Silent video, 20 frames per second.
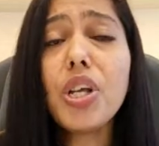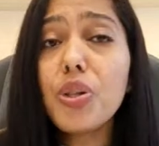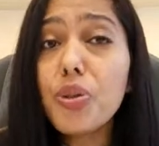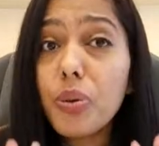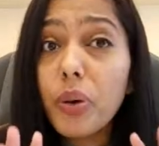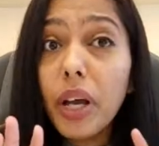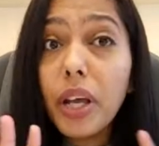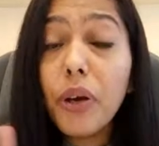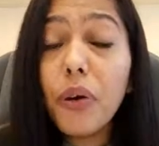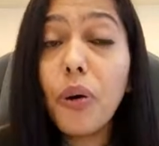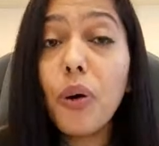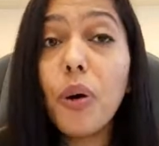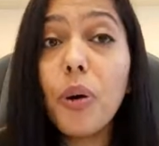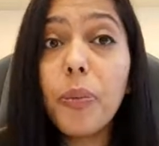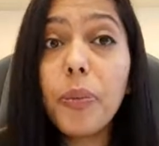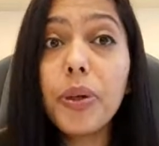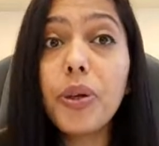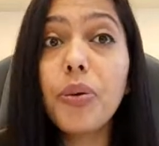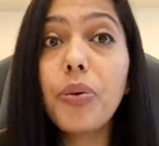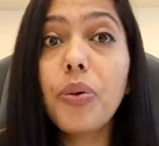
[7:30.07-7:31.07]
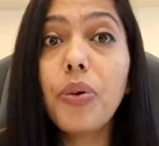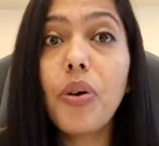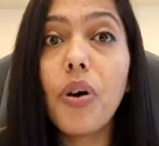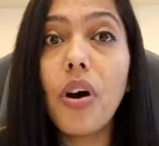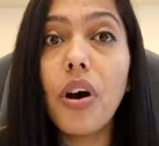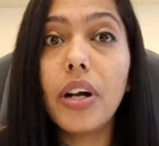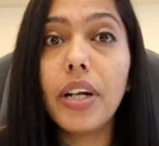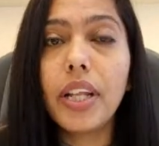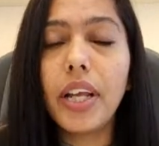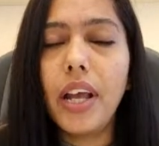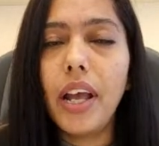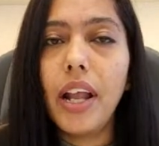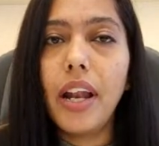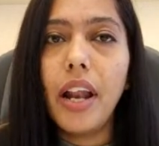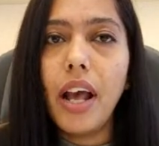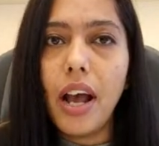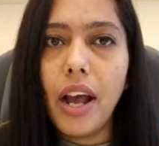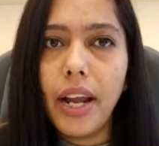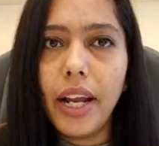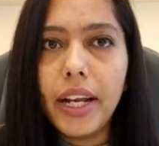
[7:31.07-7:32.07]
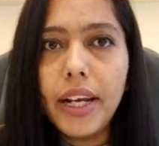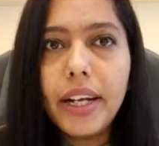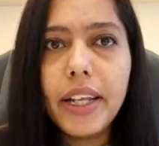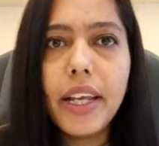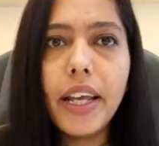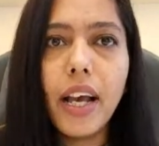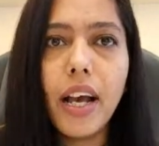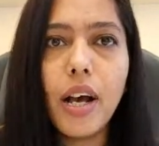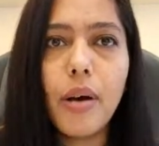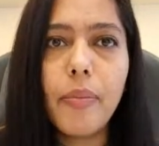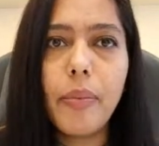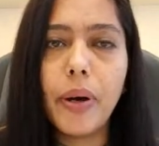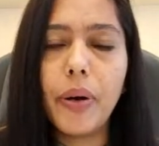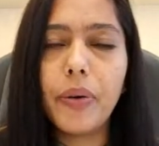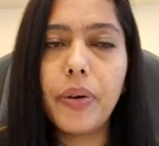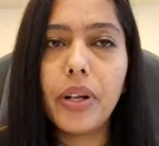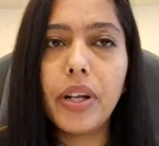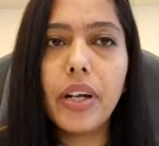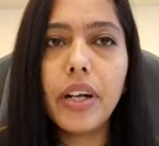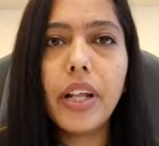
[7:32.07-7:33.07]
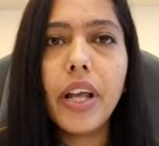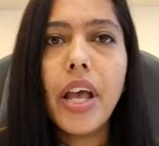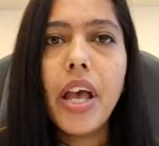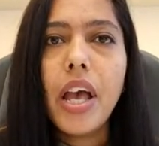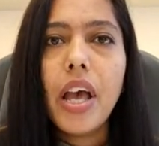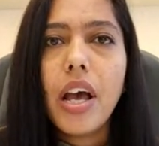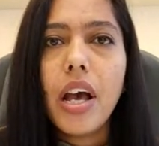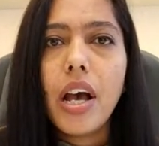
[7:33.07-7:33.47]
So I hope you got an idea about it.